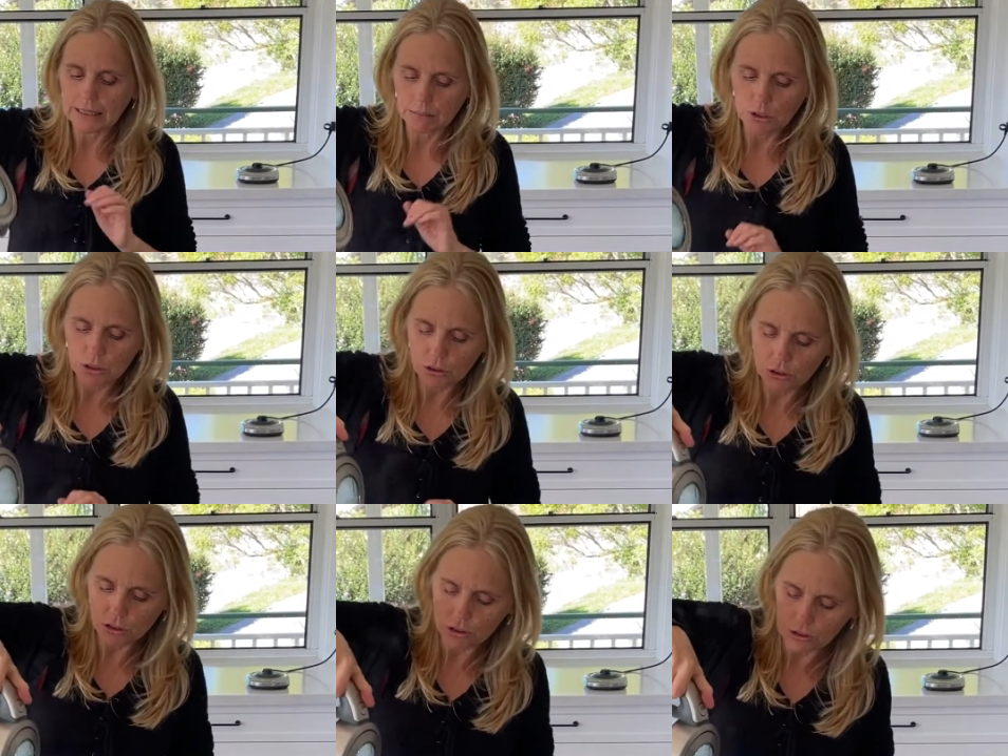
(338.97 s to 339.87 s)
up to
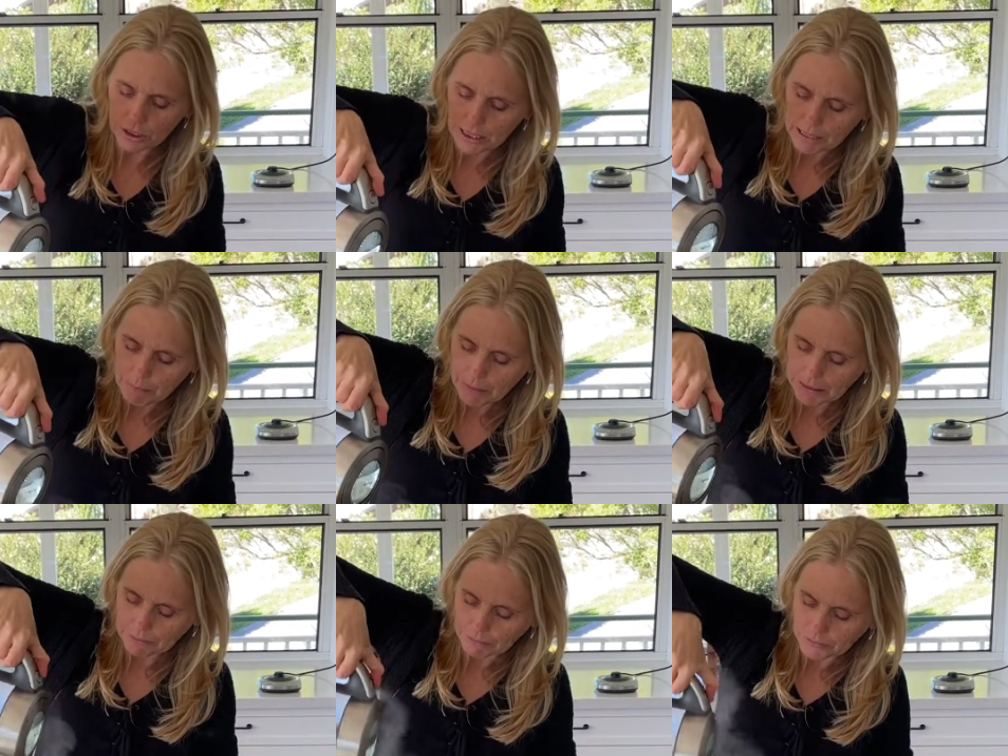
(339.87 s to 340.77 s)
you, but